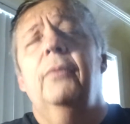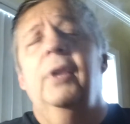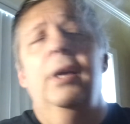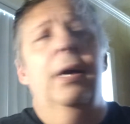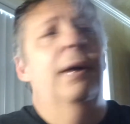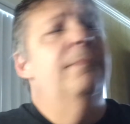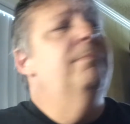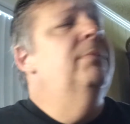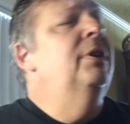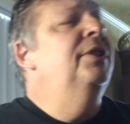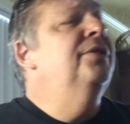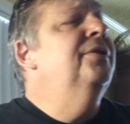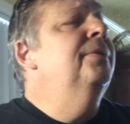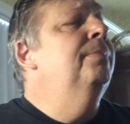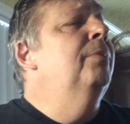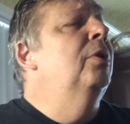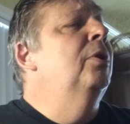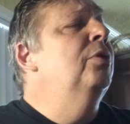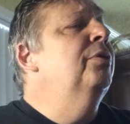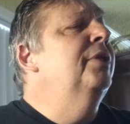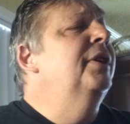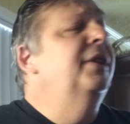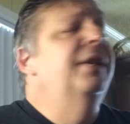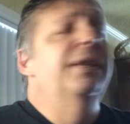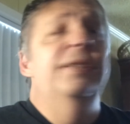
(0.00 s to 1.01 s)
I've been
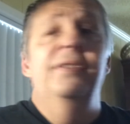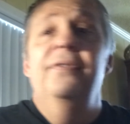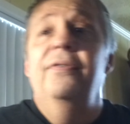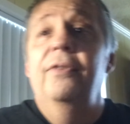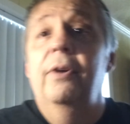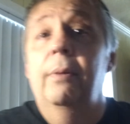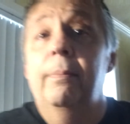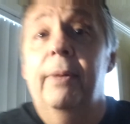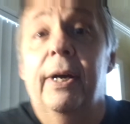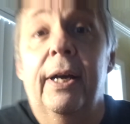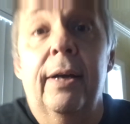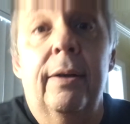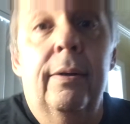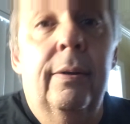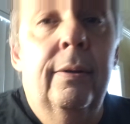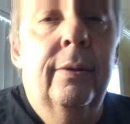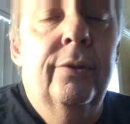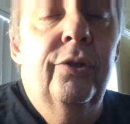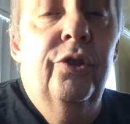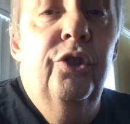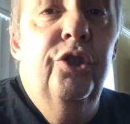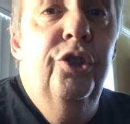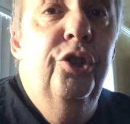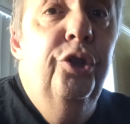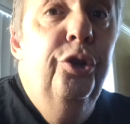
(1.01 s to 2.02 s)
smoking this for about
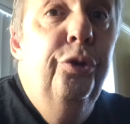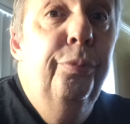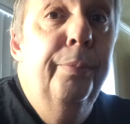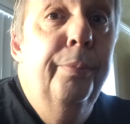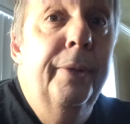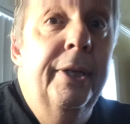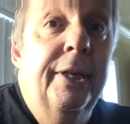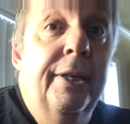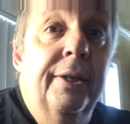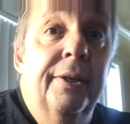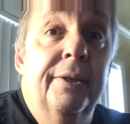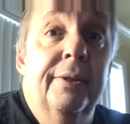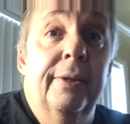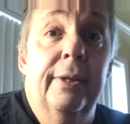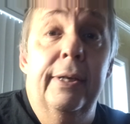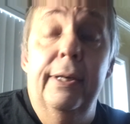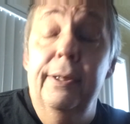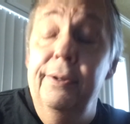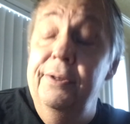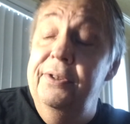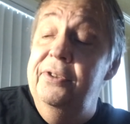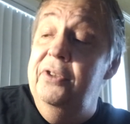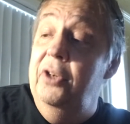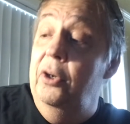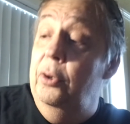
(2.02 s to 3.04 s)
2 minutes
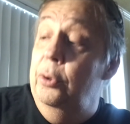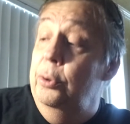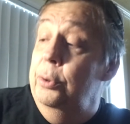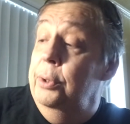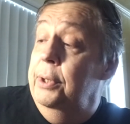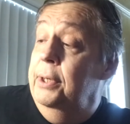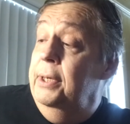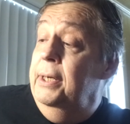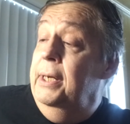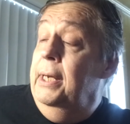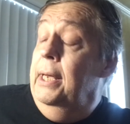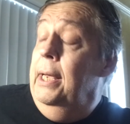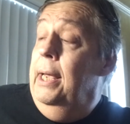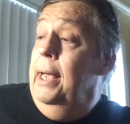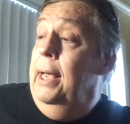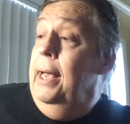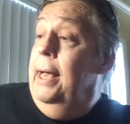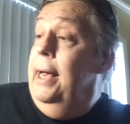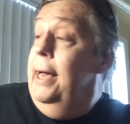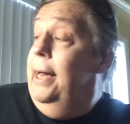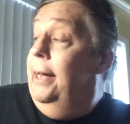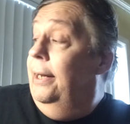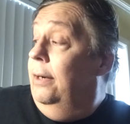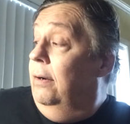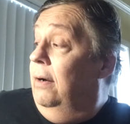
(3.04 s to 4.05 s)
now, so
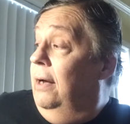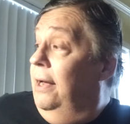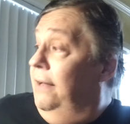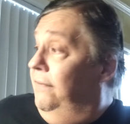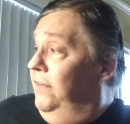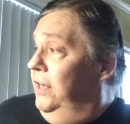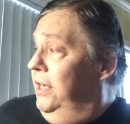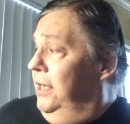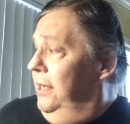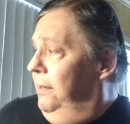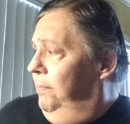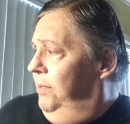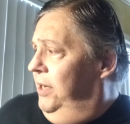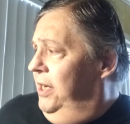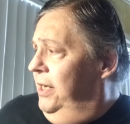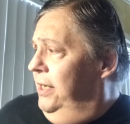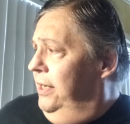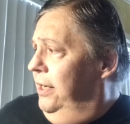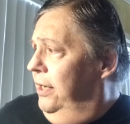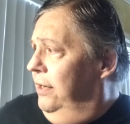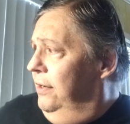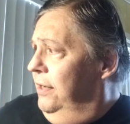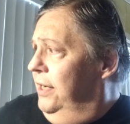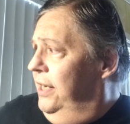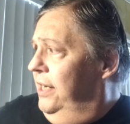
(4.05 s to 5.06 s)
I don't have any
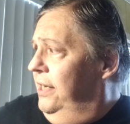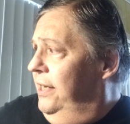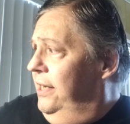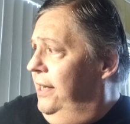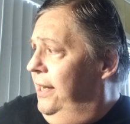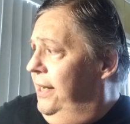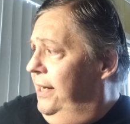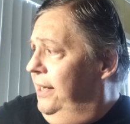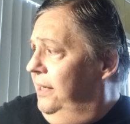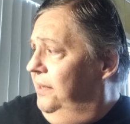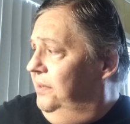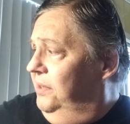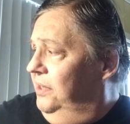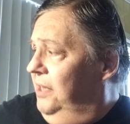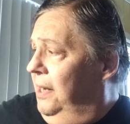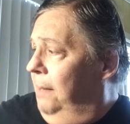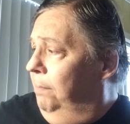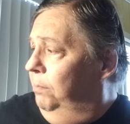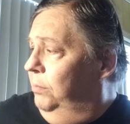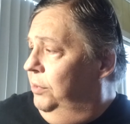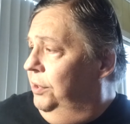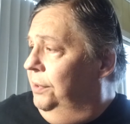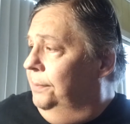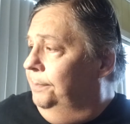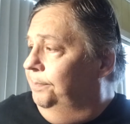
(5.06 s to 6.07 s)
opinion on it yet,
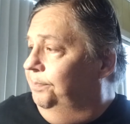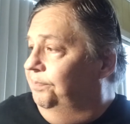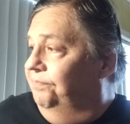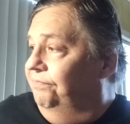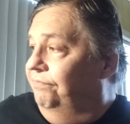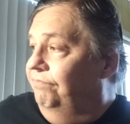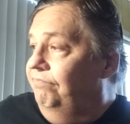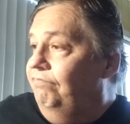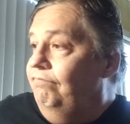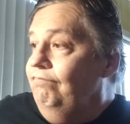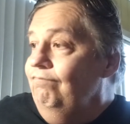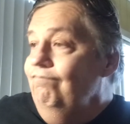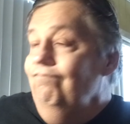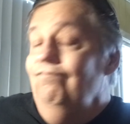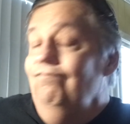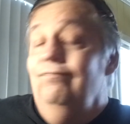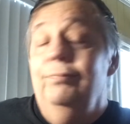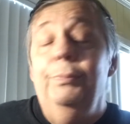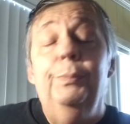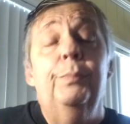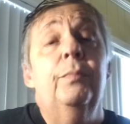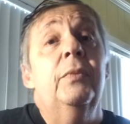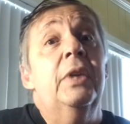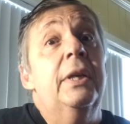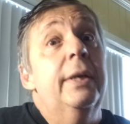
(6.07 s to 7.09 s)
except
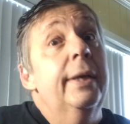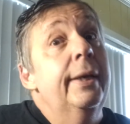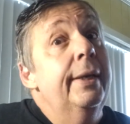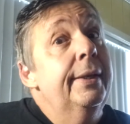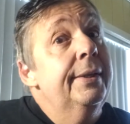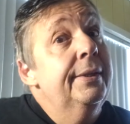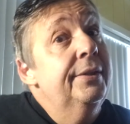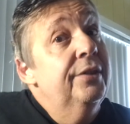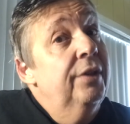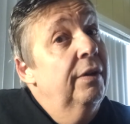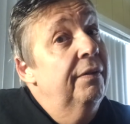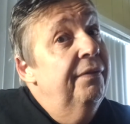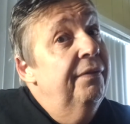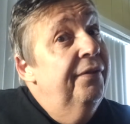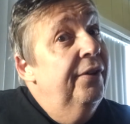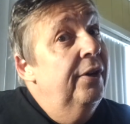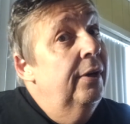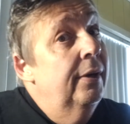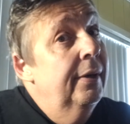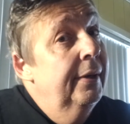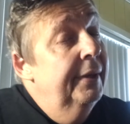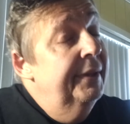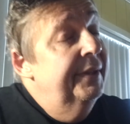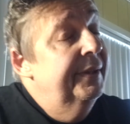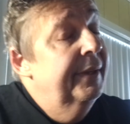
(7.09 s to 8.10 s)
so
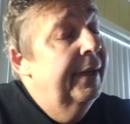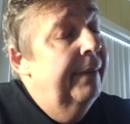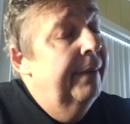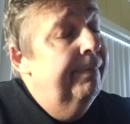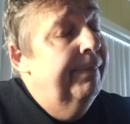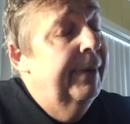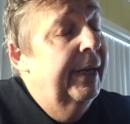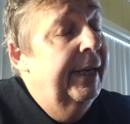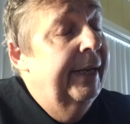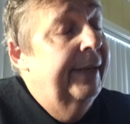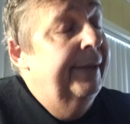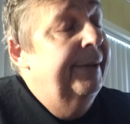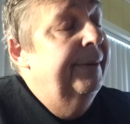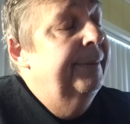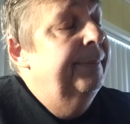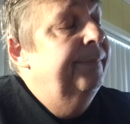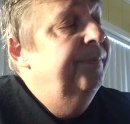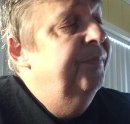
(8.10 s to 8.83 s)
far it's not bad.